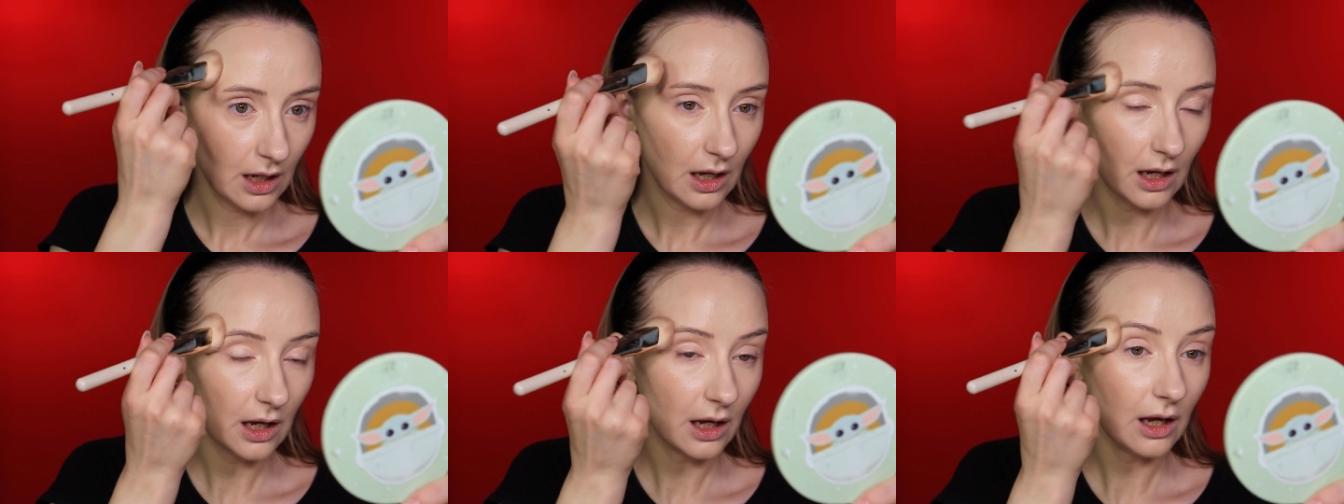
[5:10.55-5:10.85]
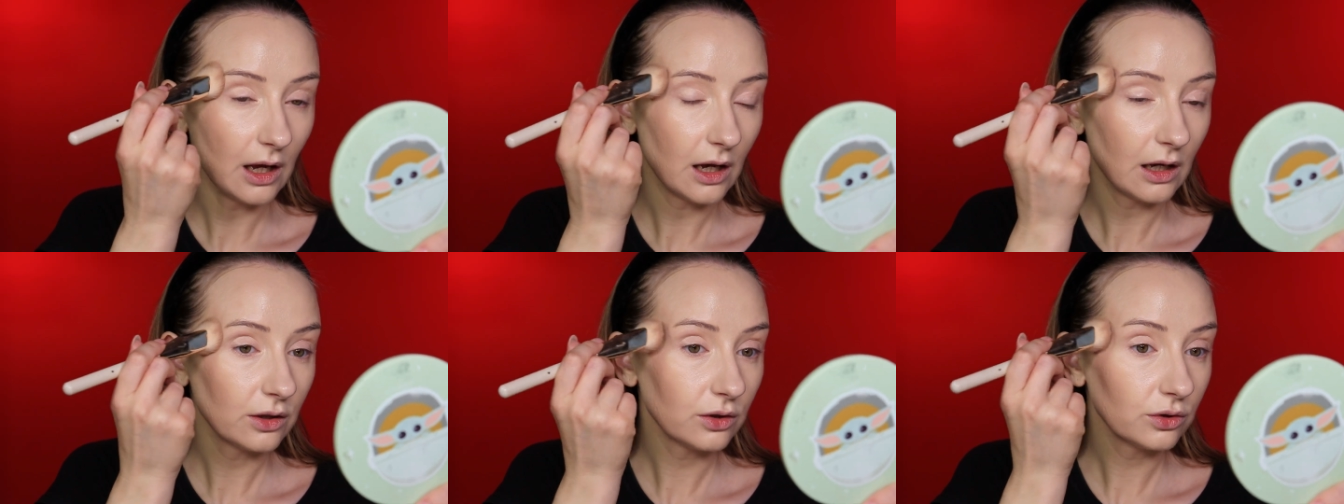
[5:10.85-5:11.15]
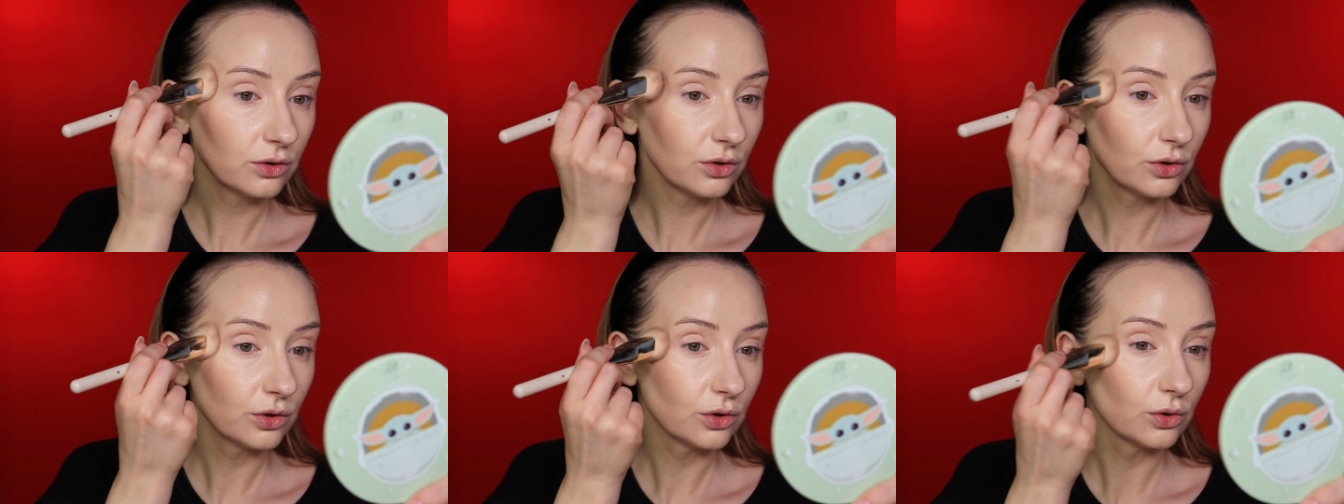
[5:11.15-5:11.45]

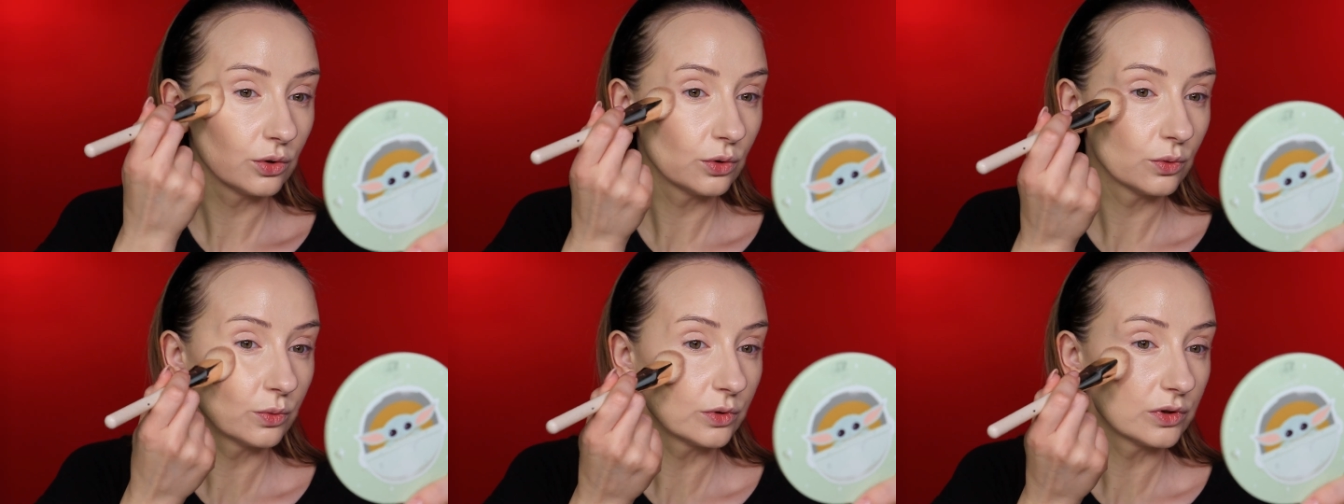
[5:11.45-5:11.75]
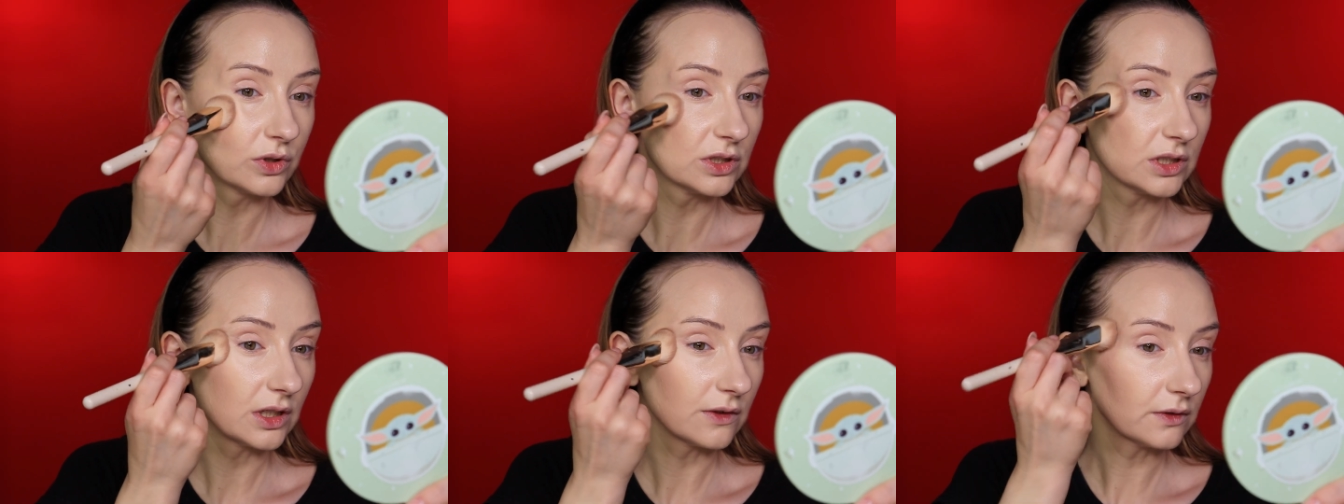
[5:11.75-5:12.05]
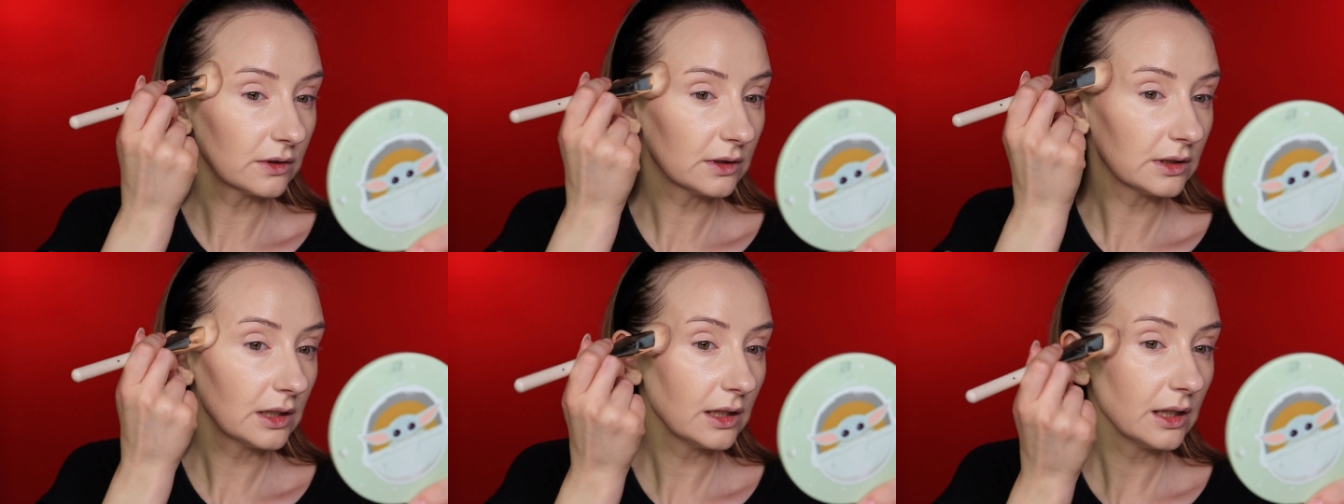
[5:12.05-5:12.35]
and you would
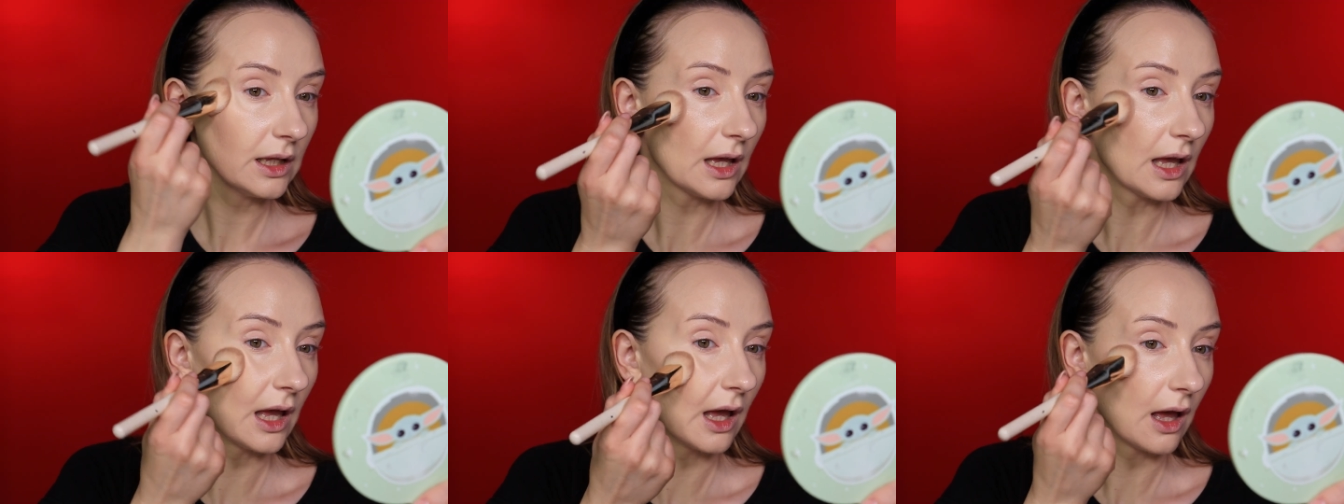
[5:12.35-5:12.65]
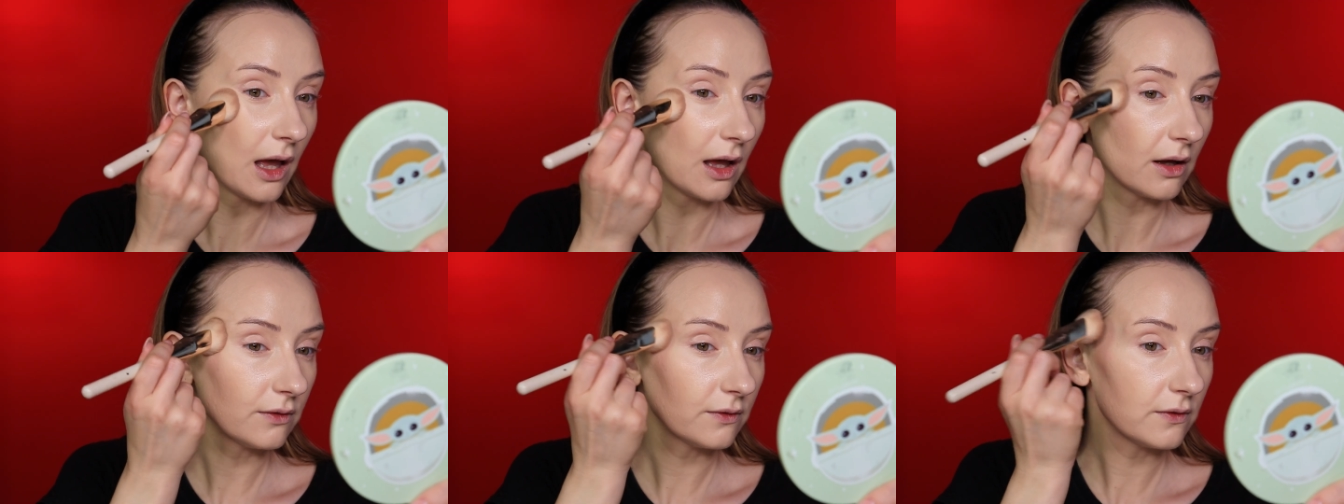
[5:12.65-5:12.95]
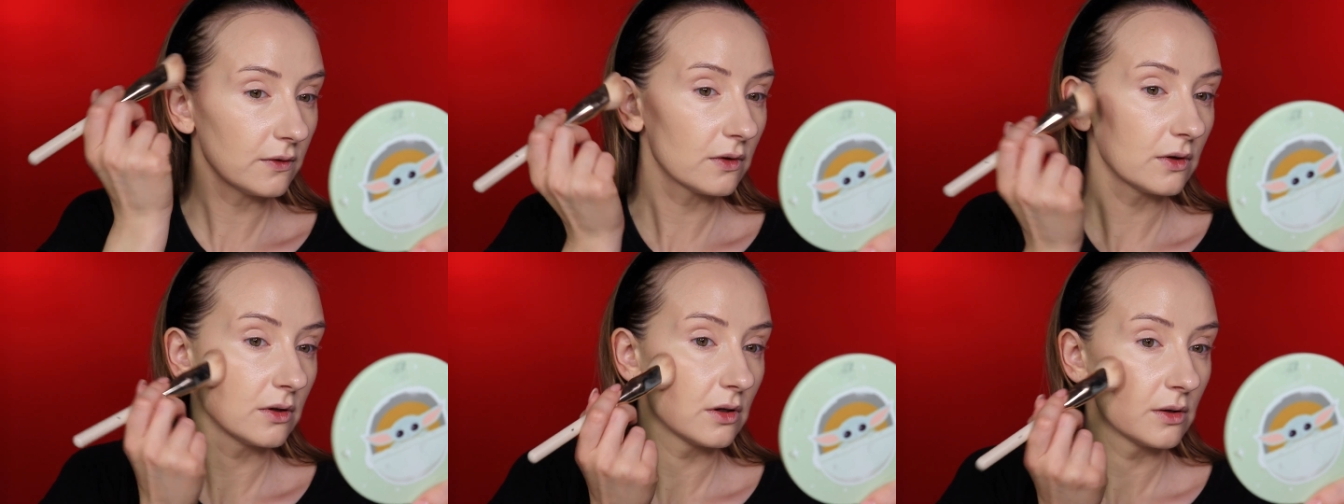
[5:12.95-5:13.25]
definitely
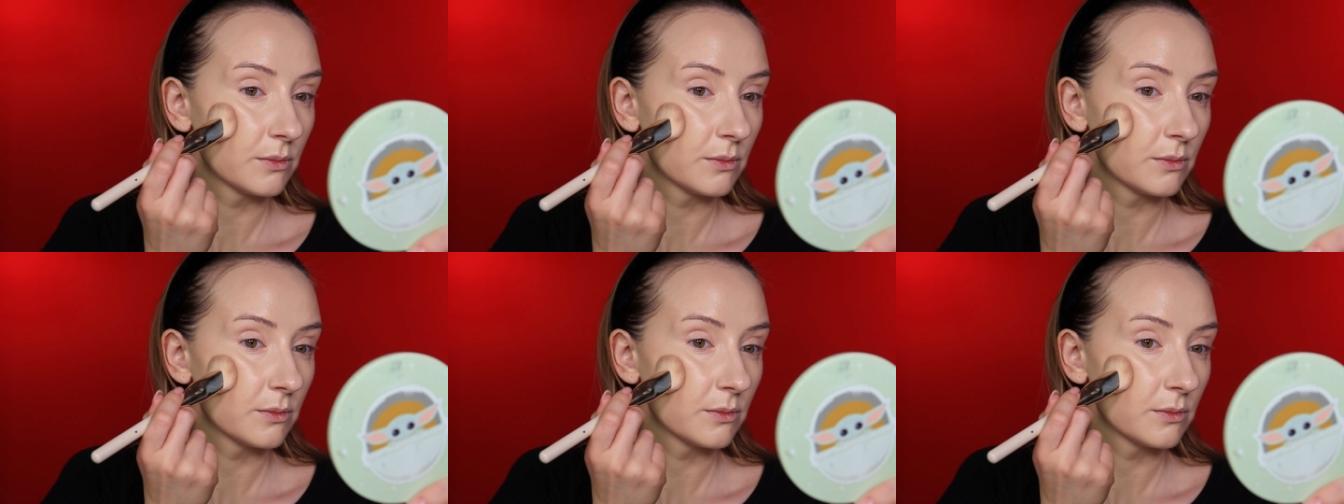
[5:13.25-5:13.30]
have